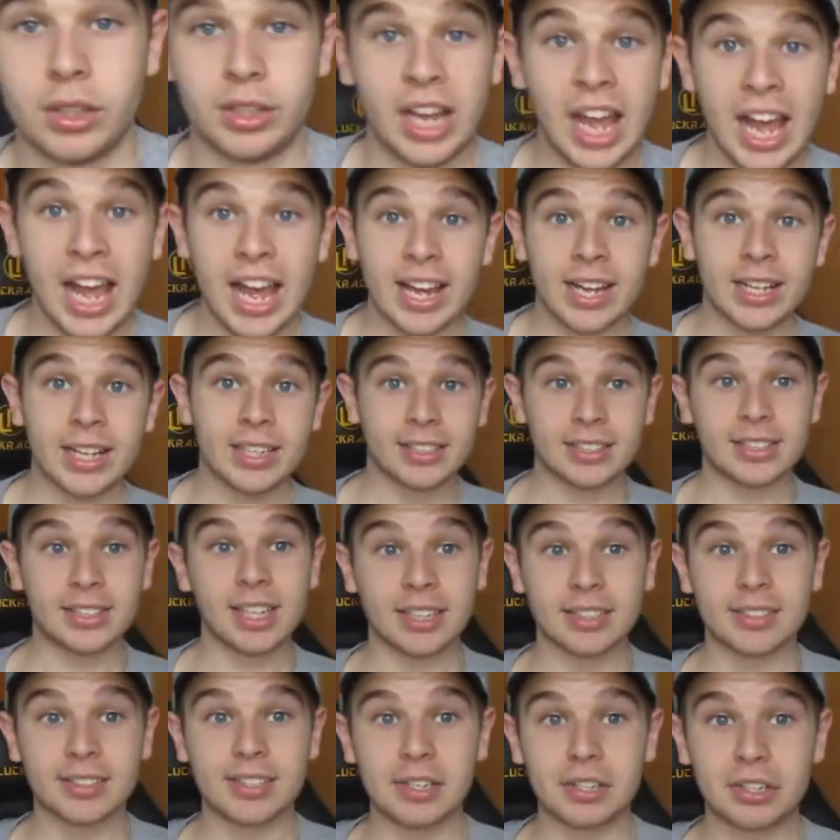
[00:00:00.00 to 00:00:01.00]
Yeah,
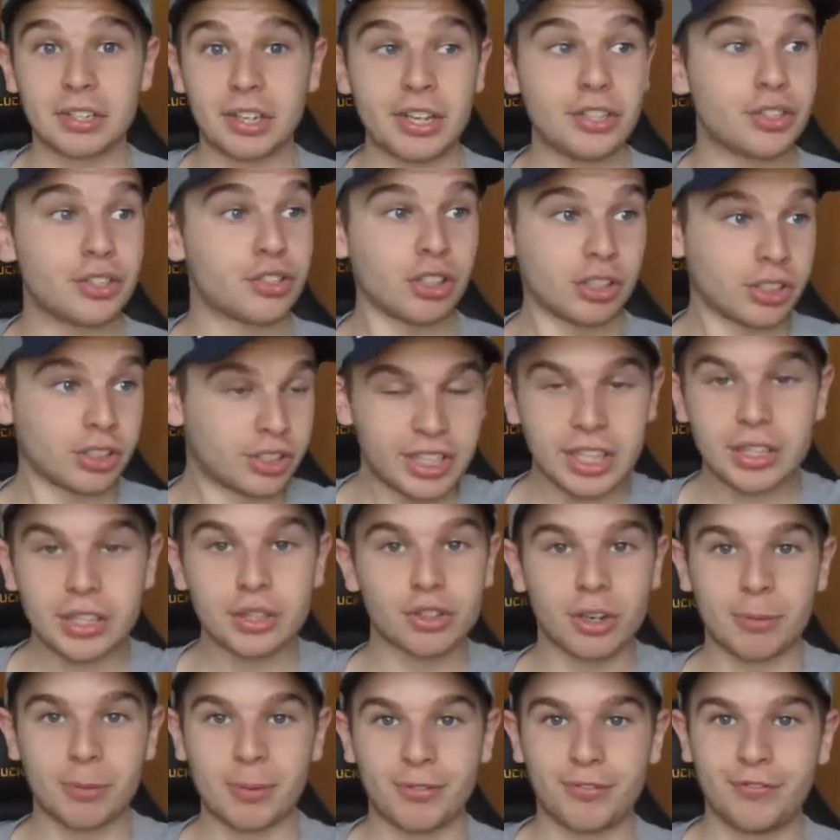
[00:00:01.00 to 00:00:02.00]
second season
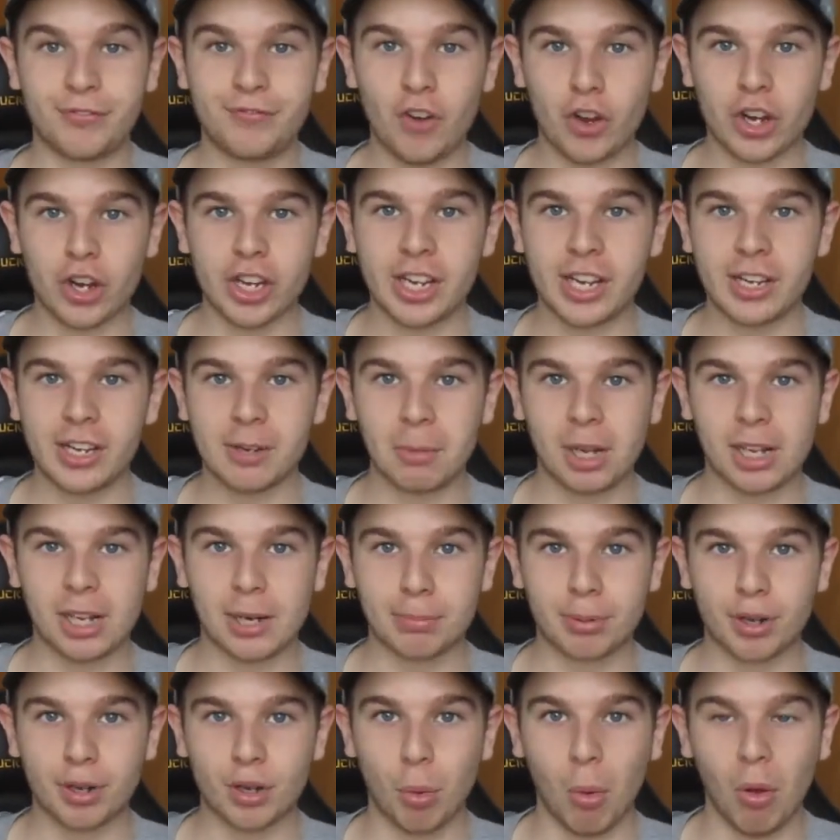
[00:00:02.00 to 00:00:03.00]
syndrome. Fucking hitting them like a
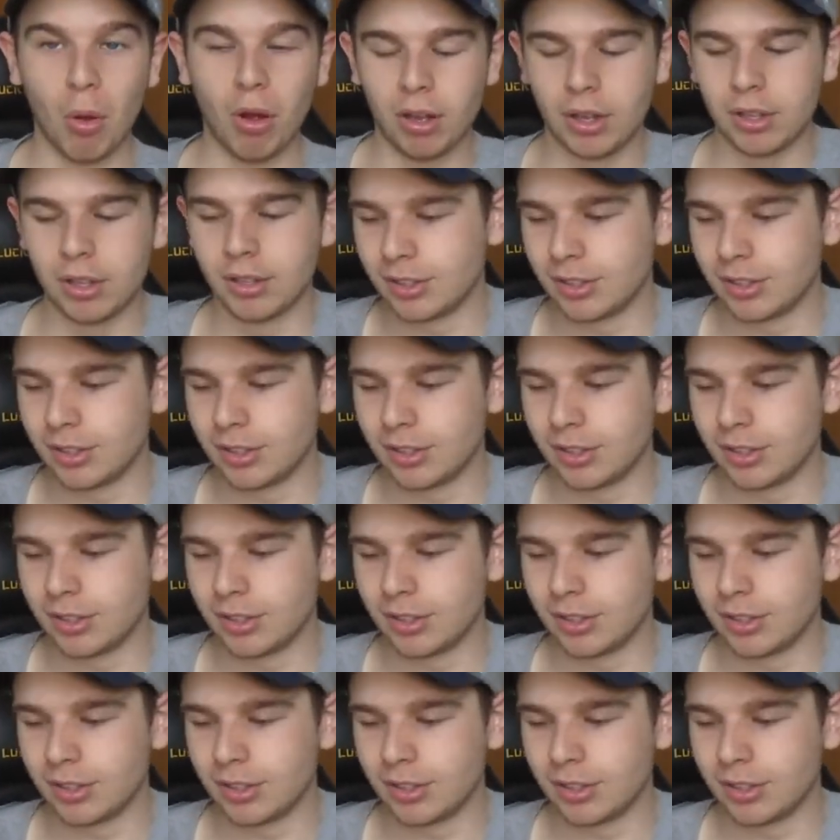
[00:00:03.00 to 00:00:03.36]
brick wall.